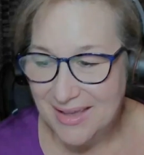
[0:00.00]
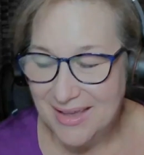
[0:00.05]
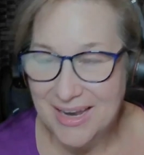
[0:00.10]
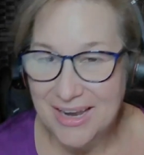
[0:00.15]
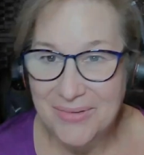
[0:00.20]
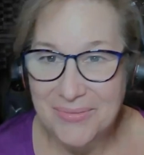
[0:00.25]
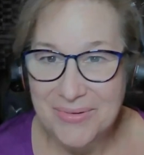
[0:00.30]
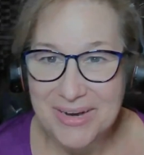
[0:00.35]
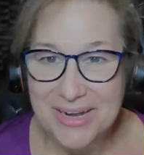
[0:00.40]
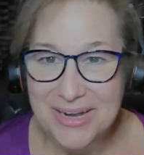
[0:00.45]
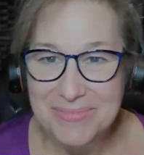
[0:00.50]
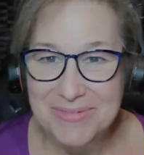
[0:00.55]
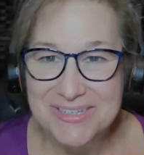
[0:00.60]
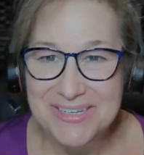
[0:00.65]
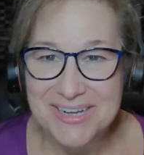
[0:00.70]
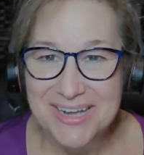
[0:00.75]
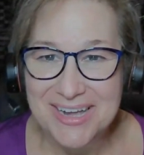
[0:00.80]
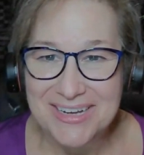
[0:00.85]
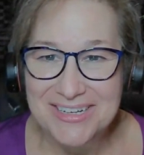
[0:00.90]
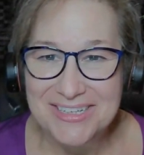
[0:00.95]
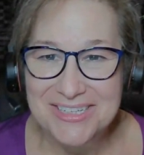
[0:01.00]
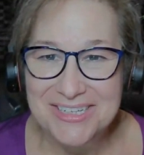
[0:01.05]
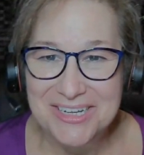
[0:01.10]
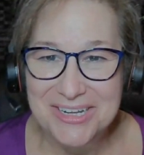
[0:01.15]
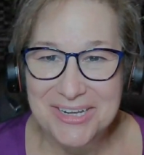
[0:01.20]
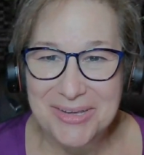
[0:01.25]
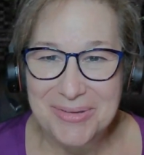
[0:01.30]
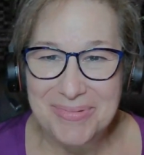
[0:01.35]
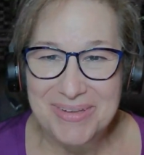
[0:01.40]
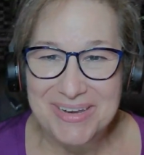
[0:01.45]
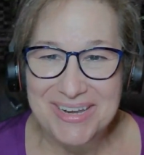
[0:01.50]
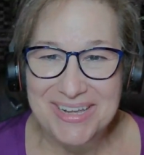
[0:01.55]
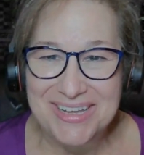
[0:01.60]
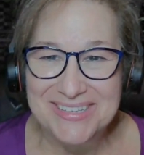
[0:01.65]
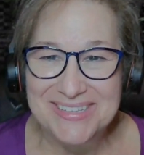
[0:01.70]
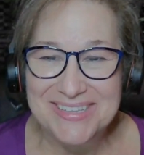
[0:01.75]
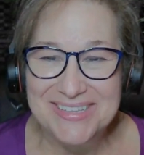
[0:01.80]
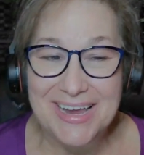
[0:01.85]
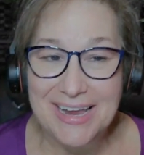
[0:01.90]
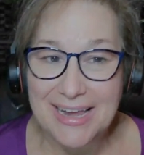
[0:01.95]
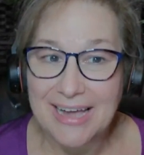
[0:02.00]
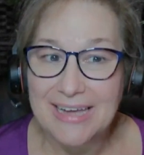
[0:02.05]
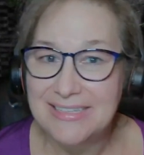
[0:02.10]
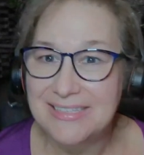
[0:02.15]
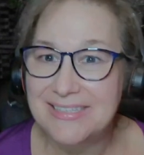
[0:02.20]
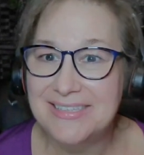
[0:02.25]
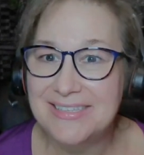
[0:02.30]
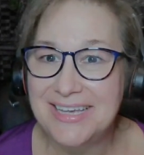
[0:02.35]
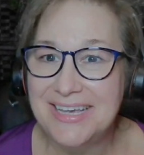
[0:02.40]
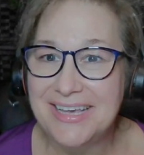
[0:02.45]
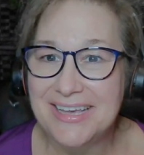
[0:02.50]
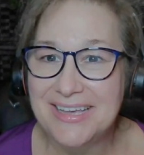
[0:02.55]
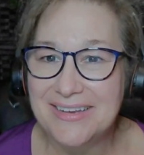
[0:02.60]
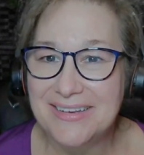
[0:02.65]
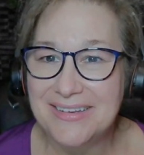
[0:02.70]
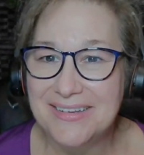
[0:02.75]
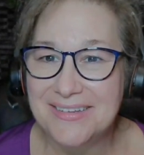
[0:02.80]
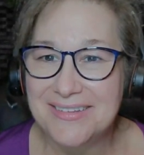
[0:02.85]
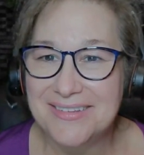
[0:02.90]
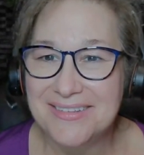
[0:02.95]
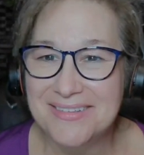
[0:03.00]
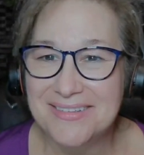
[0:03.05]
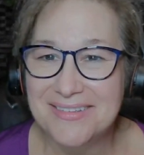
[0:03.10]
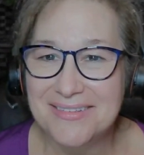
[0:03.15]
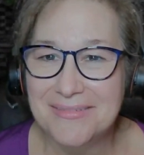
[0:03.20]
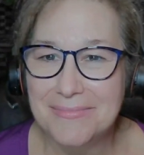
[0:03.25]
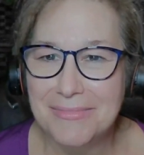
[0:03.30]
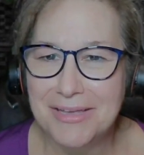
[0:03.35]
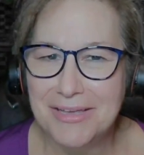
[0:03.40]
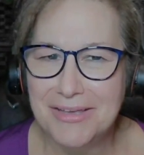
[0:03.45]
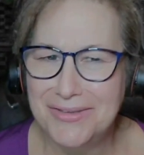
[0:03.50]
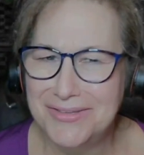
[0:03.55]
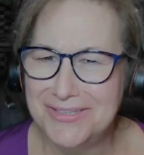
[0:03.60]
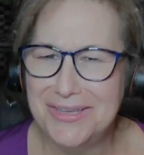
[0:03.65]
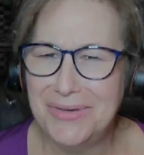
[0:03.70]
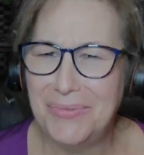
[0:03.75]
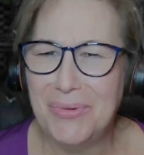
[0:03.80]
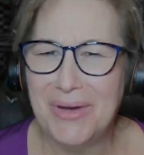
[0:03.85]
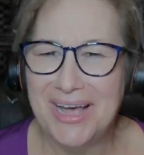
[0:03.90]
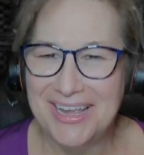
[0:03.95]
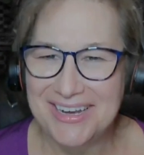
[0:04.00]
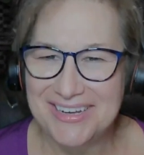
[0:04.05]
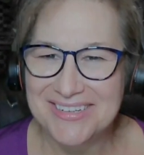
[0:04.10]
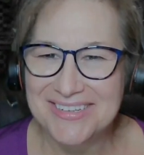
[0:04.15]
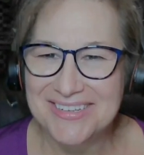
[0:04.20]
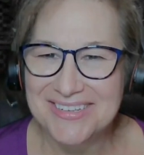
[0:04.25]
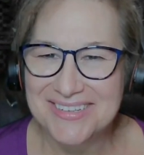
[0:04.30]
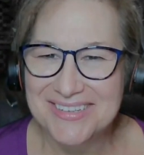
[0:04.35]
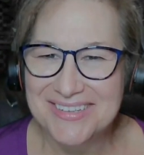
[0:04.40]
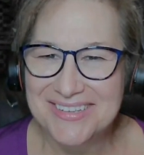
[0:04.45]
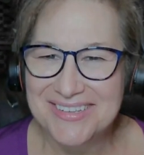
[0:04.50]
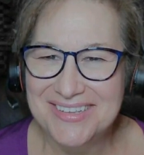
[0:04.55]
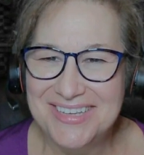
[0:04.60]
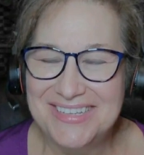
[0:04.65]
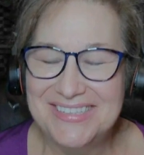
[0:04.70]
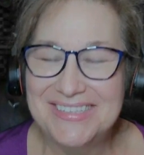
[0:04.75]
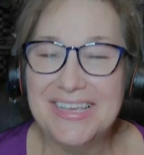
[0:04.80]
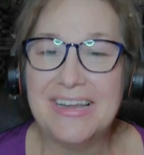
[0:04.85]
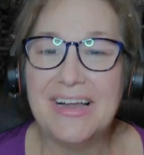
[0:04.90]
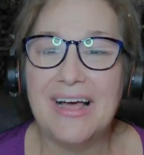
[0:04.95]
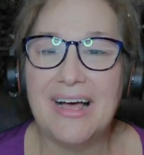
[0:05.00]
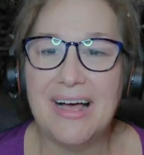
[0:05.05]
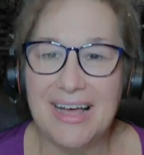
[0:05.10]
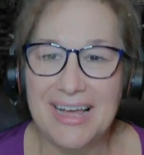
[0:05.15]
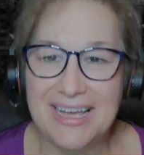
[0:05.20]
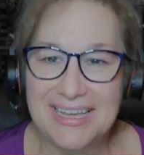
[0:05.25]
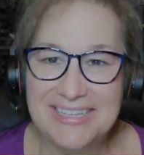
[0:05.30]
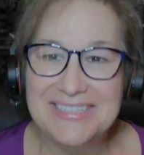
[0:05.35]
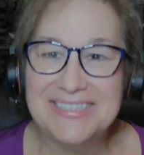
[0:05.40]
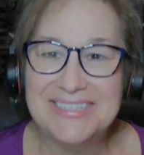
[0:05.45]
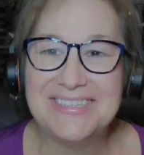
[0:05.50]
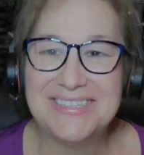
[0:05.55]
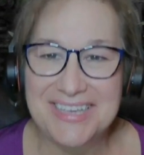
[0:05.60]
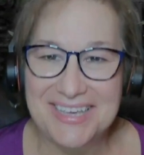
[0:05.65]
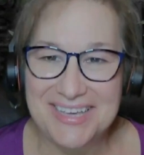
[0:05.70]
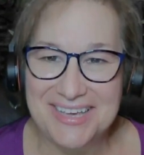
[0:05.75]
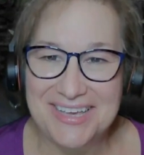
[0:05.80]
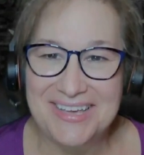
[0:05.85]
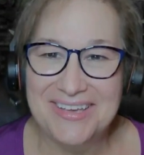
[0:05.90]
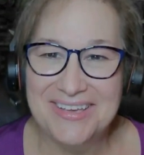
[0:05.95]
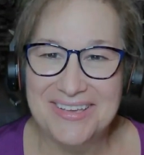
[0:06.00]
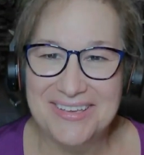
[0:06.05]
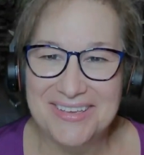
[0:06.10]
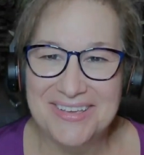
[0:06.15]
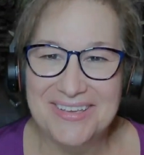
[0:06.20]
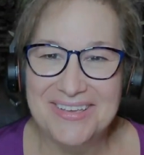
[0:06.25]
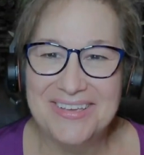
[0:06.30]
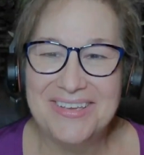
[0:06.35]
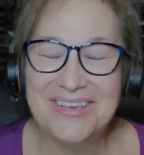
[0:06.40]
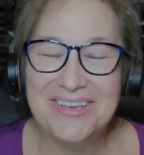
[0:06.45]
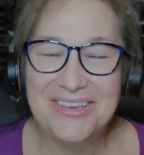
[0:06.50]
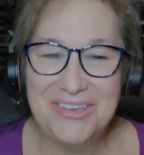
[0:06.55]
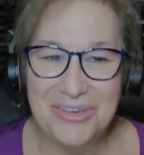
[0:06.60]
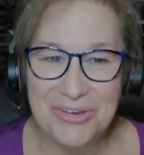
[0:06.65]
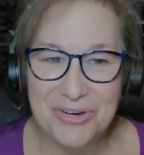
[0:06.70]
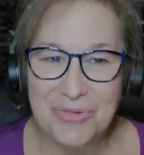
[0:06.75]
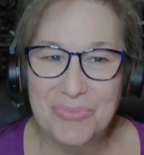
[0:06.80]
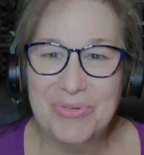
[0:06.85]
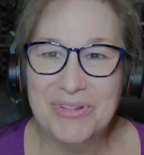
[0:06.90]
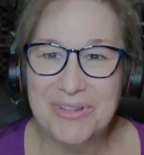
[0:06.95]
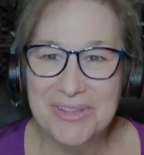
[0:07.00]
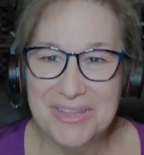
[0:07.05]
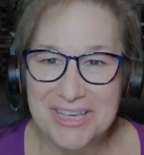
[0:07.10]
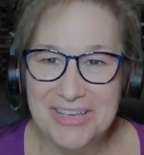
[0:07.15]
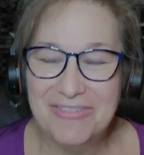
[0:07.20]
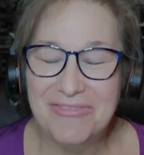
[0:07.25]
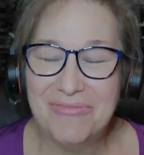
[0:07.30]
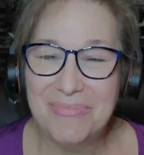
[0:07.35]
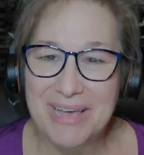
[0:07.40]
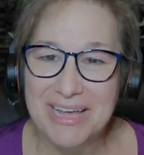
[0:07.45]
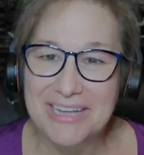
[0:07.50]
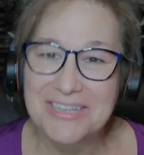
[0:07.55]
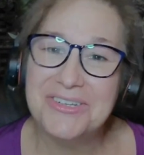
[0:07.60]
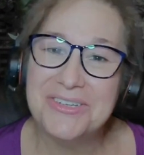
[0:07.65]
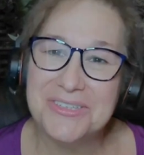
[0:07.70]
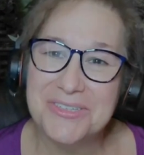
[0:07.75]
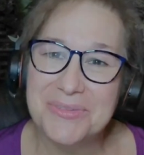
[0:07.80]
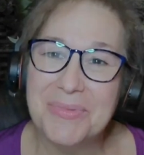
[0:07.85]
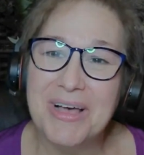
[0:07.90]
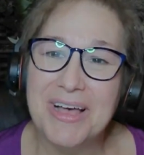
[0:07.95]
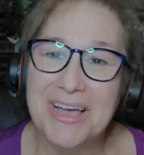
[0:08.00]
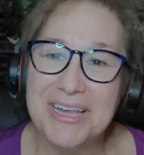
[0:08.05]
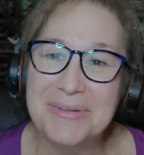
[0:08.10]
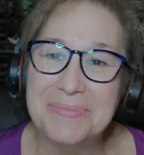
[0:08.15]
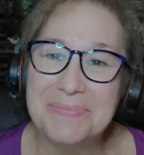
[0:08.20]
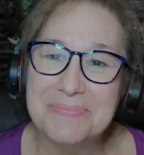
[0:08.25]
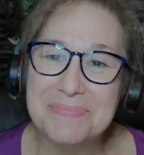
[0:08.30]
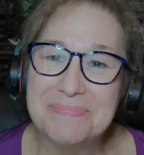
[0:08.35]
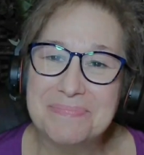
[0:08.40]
And I went up to talk to him, and he's like, I see it. I'm like, you see what? He said, I see your belief matches mine.